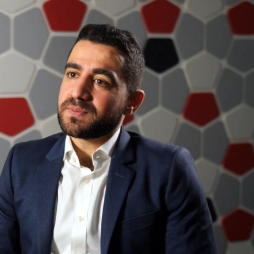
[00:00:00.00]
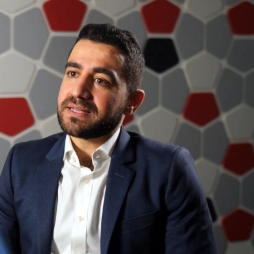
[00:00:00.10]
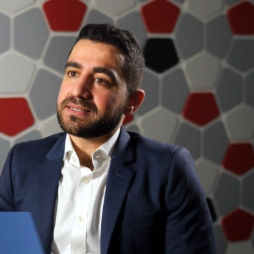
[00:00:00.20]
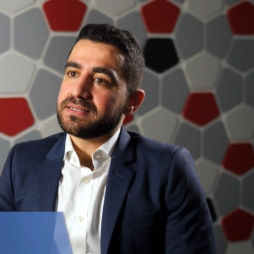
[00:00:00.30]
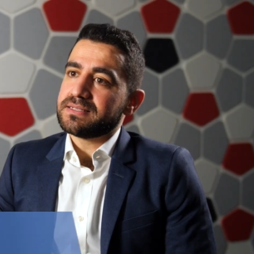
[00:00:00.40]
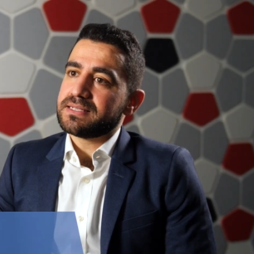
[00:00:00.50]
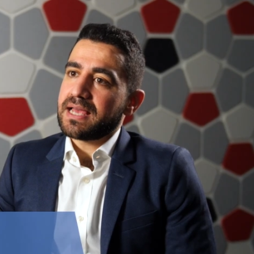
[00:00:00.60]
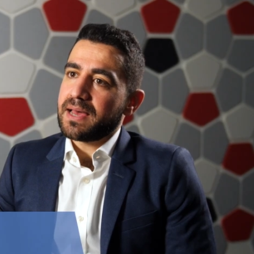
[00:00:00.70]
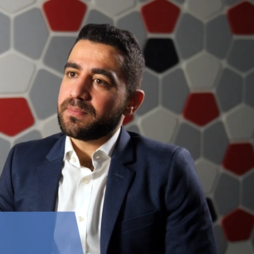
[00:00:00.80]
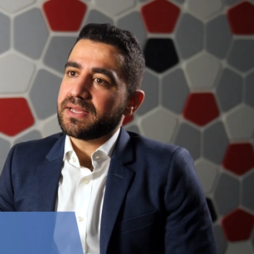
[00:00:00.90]
spaces
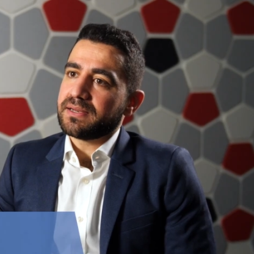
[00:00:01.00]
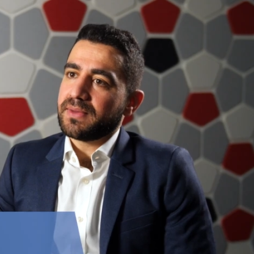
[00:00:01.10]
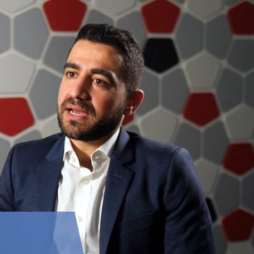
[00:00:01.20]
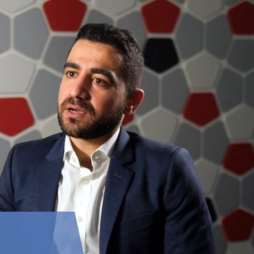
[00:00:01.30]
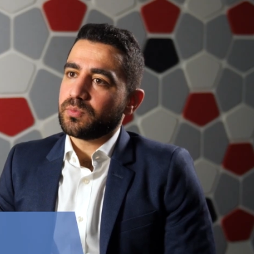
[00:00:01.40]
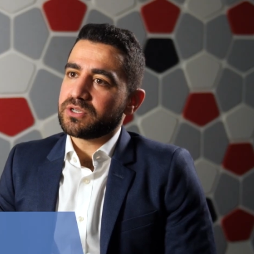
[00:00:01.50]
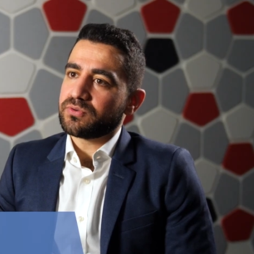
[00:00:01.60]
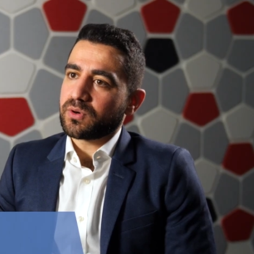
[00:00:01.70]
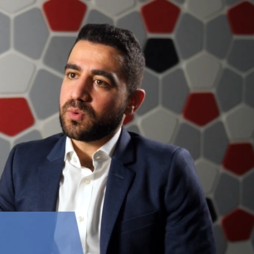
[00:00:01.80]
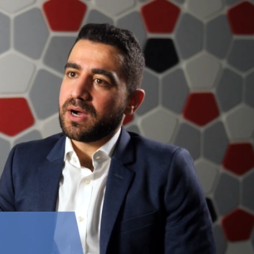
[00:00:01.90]
at PeterMac which
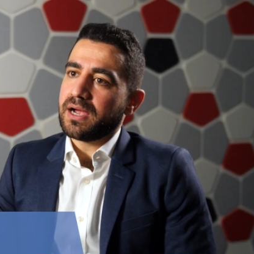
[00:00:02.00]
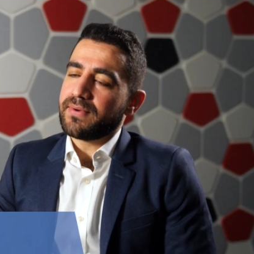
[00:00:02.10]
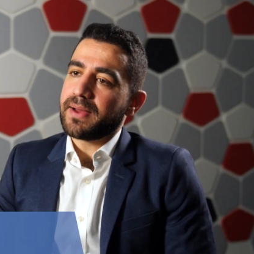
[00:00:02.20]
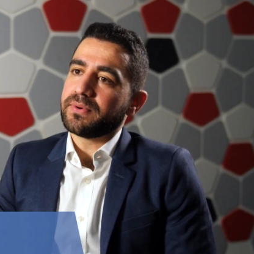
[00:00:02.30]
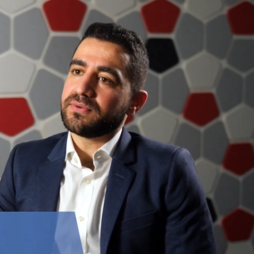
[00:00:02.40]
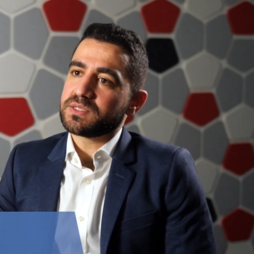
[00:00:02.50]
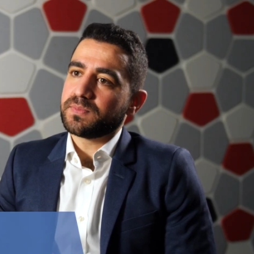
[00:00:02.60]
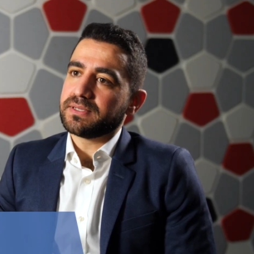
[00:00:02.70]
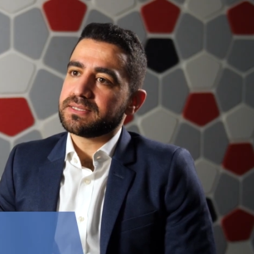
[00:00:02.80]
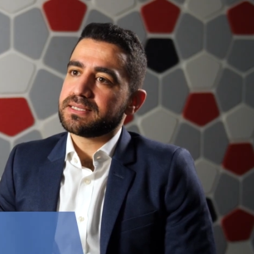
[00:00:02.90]
require rapid
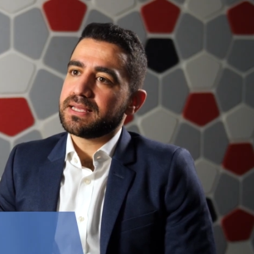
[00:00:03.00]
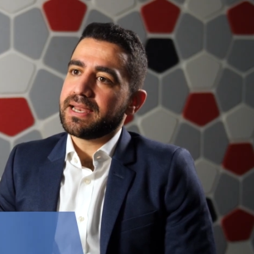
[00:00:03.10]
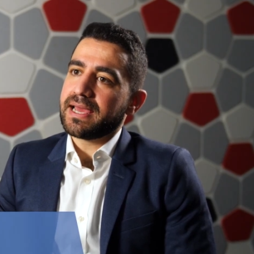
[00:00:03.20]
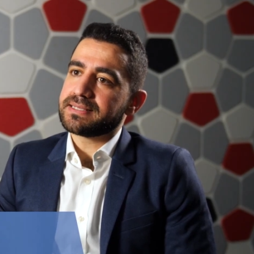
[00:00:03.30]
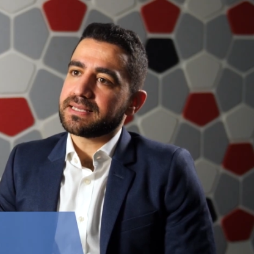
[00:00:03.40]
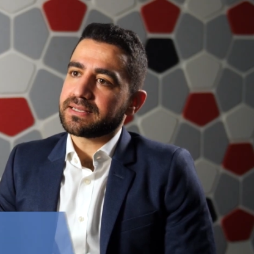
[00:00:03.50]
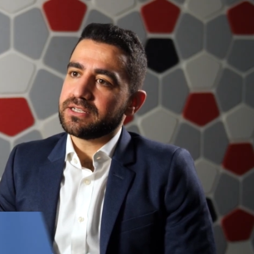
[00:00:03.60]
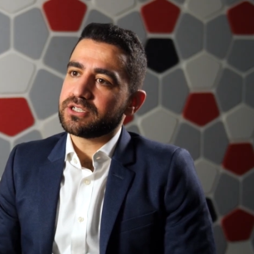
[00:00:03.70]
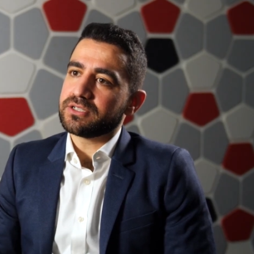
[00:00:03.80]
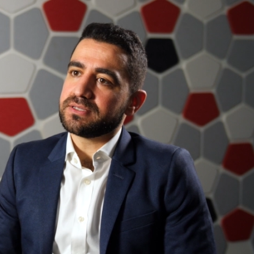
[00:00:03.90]
response, and our
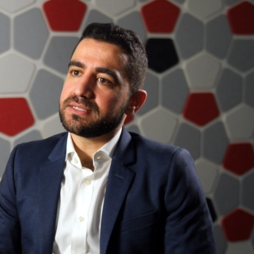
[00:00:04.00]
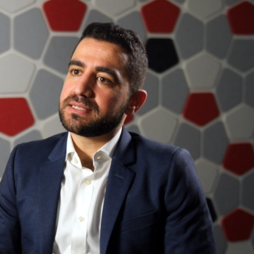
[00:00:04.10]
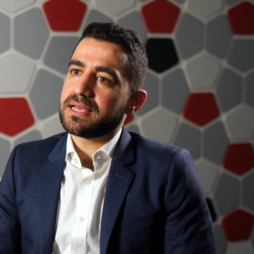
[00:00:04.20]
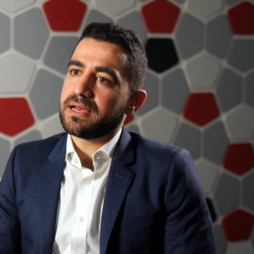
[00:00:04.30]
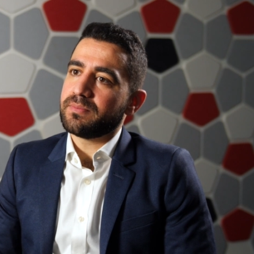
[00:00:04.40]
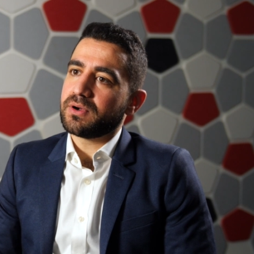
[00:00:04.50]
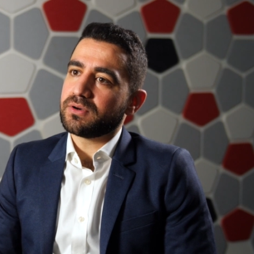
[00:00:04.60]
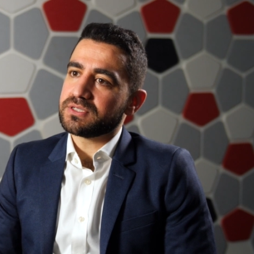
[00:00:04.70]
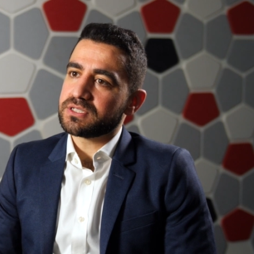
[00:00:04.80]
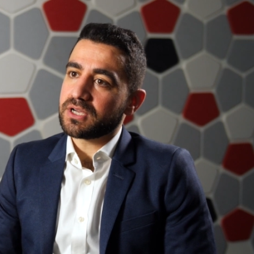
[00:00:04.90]
technicians are
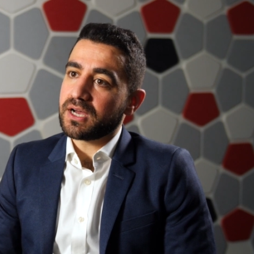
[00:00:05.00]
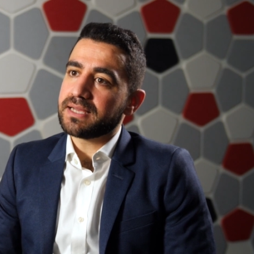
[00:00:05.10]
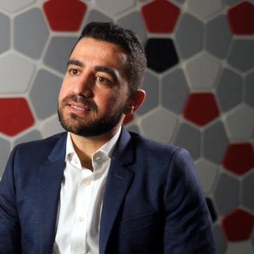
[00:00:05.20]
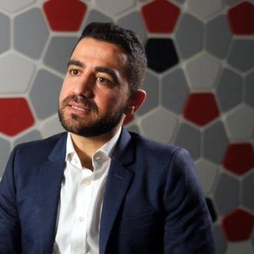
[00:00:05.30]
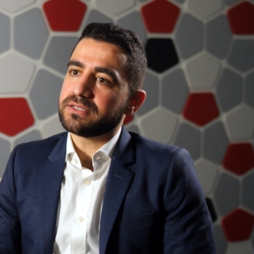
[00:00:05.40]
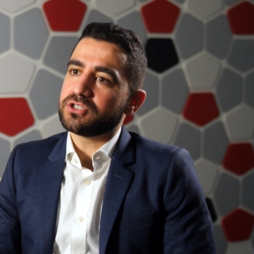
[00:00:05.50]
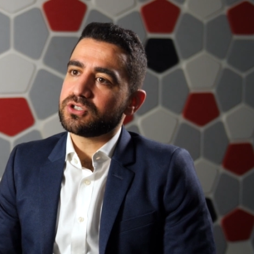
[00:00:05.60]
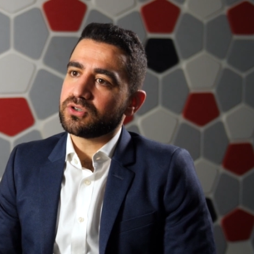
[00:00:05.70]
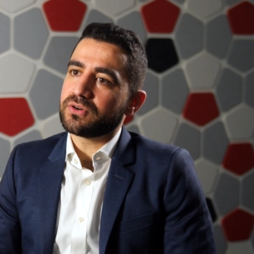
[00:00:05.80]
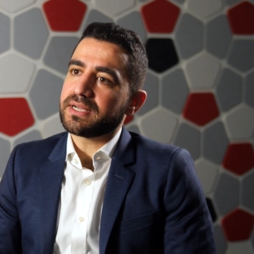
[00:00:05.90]
on site
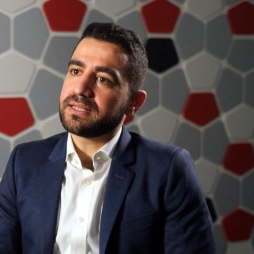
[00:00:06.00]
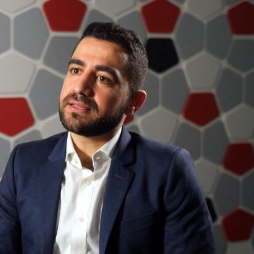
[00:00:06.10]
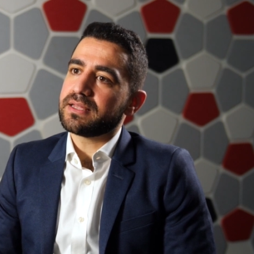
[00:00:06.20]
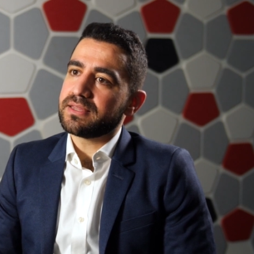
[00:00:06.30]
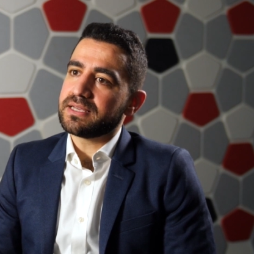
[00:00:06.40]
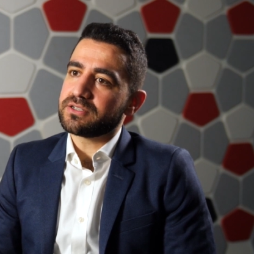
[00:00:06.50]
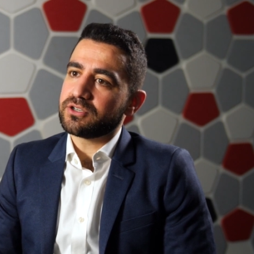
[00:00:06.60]
ensuring that these